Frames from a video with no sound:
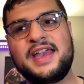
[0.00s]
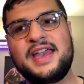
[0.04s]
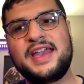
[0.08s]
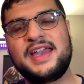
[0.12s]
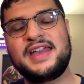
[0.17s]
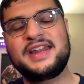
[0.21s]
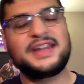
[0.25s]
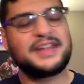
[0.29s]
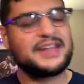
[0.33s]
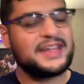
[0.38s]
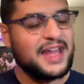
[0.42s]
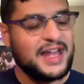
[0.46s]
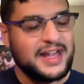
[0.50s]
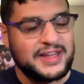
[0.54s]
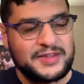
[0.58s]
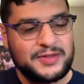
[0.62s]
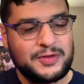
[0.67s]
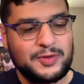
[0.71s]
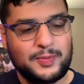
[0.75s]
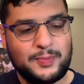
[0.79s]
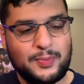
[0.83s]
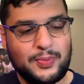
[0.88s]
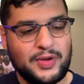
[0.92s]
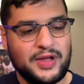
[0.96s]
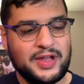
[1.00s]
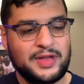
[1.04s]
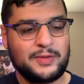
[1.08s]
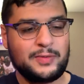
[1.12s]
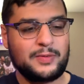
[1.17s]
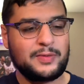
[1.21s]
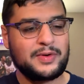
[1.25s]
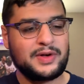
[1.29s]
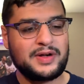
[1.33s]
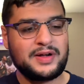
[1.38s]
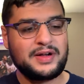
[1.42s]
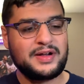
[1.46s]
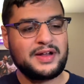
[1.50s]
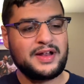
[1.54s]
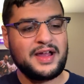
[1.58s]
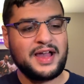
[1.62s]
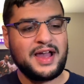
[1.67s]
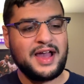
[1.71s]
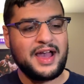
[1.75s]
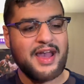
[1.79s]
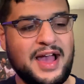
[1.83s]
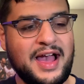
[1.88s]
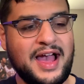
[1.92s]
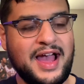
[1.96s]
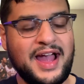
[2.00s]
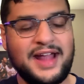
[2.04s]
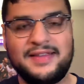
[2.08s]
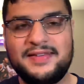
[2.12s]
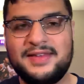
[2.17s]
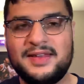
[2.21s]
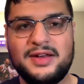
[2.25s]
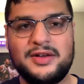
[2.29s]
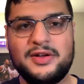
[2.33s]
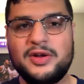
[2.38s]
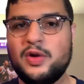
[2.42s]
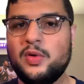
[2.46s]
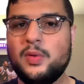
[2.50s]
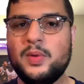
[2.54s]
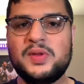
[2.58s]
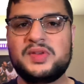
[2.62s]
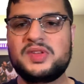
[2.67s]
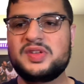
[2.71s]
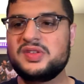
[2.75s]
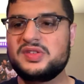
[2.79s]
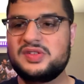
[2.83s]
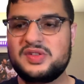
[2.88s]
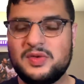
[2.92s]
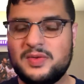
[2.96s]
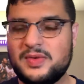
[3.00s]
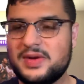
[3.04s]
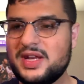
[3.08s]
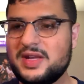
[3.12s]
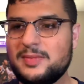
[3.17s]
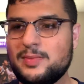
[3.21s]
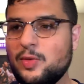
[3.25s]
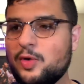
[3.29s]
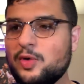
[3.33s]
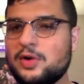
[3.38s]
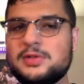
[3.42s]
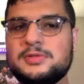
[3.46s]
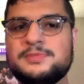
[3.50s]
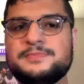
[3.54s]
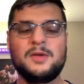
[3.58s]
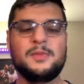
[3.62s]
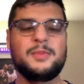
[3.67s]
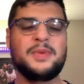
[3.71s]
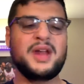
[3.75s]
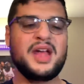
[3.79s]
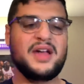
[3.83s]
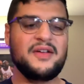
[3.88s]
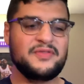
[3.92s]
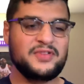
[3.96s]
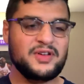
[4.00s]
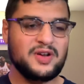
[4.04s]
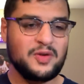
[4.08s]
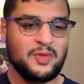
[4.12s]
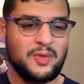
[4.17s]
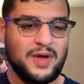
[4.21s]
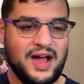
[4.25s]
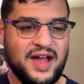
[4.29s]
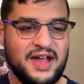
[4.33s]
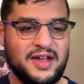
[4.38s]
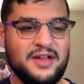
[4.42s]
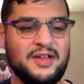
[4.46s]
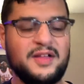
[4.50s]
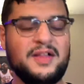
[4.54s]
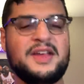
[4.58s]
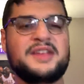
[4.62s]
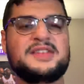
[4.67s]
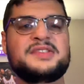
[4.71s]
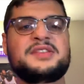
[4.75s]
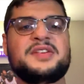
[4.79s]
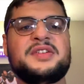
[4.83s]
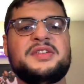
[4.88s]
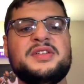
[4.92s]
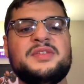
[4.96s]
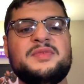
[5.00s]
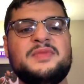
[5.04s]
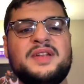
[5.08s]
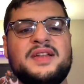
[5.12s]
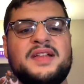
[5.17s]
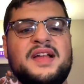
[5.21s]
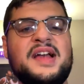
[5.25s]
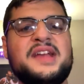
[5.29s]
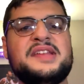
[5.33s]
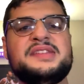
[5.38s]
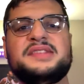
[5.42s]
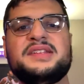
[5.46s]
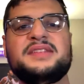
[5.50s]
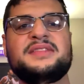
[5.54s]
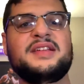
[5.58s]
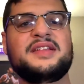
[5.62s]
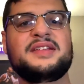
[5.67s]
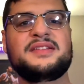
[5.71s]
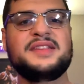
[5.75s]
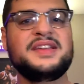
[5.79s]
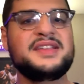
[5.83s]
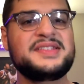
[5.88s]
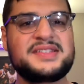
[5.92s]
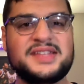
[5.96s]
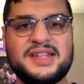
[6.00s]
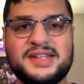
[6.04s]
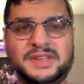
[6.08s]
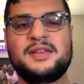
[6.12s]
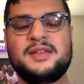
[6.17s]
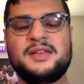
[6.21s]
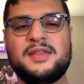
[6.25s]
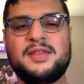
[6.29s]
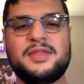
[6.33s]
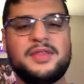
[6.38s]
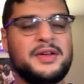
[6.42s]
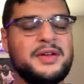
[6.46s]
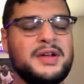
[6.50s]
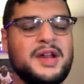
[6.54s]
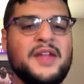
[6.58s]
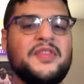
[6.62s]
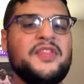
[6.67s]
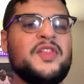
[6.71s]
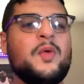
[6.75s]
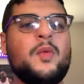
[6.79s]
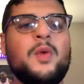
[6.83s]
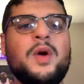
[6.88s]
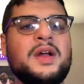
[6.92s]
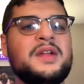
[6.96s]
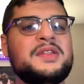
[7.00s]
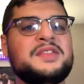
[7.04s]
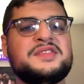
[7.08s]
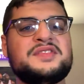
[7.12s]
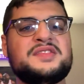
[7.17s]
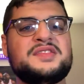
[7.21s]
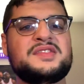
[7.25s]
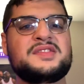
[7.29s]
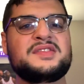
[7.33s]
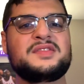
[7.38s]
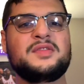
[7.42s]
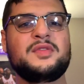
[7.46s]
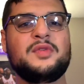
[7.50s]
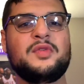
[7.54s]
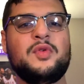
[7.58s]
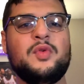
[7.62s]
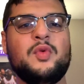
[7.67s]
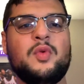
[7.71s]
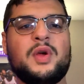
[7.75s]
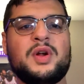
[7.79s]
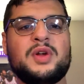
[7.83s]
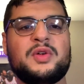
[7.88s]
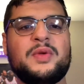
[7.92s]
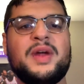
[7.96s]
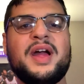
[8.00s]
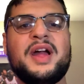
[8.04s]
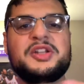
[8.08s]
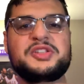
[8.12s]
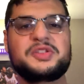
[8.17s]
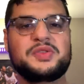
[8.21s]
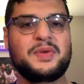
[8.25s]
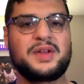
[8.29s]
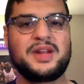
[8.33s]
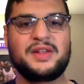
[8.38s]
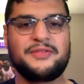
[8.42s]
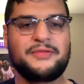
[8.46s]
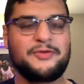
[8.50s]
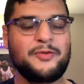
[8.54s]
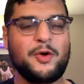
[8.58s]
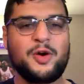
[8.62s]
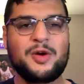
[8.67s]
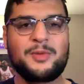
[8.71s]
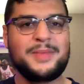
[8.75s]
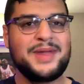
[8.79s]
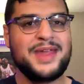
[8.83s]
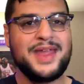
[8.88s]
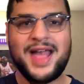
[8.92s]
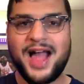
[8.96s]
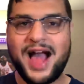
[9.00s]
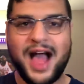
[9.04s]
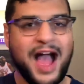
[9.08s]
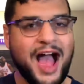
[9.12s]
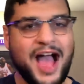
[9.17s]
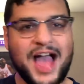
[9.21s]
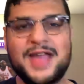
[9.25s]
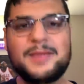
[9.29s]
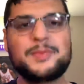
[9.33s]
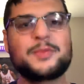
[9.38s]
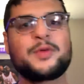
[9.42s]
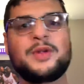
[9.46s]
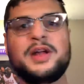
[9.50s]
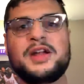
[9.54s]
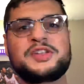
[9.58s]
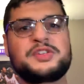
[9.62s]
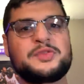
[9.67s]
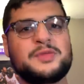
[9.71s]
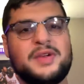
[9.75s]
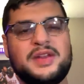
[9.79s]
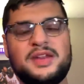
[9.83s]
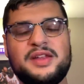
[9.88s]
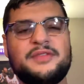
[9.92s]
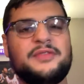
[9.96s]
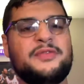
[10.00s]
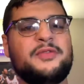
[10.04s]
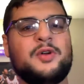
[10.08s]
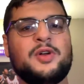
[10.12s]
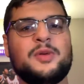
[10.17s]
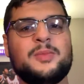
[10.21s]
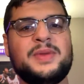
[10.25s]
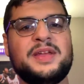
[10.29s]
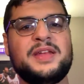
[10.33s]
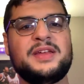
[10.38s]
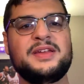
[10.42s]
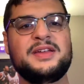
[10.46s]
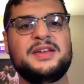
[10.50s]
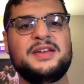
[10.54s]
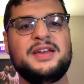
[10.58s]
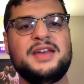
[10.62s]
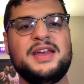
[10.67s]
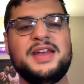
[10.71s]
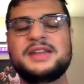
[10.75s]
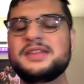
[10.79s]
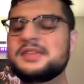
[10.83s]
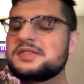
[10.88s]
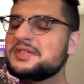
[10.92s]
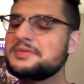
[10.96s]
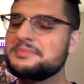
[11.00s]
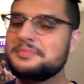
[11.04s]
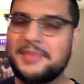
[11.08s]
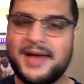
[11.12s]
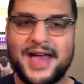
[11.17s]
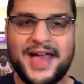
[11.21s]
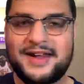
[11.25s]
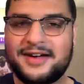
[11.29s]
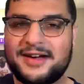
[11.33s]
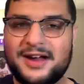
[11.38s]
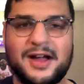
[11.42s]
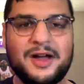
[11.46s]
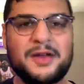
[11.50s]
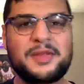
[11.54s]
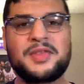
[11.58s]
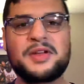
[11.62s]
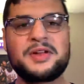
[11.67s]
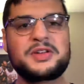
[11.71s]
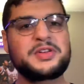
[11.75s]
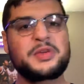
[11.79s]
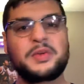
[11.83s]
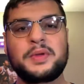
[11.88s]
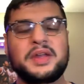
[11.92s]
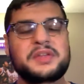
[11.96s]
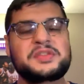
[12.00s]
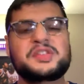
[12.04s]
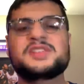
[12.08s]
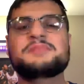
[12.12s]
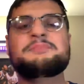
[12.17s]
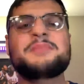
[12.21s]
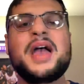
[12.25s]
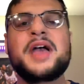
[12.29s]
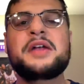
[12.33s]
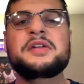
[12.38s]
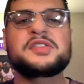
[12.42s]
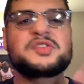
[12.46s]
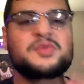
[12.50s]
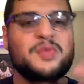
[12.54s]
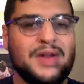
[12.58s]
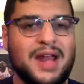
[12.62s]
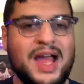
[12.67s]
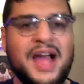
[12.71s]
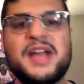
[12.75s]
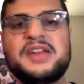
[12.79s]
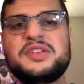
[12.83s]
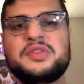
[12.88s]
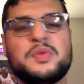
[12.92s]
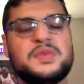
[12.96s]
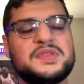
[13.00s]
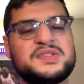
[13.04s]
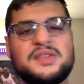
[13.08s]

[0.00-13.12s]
And it got to a point where I didn't know what to do anymore. But after a while, I started realizing that, listen, they're not the ones who are graduating for me. I'm graduating for me. It doesn't matter how they're doing. It just matters what I do.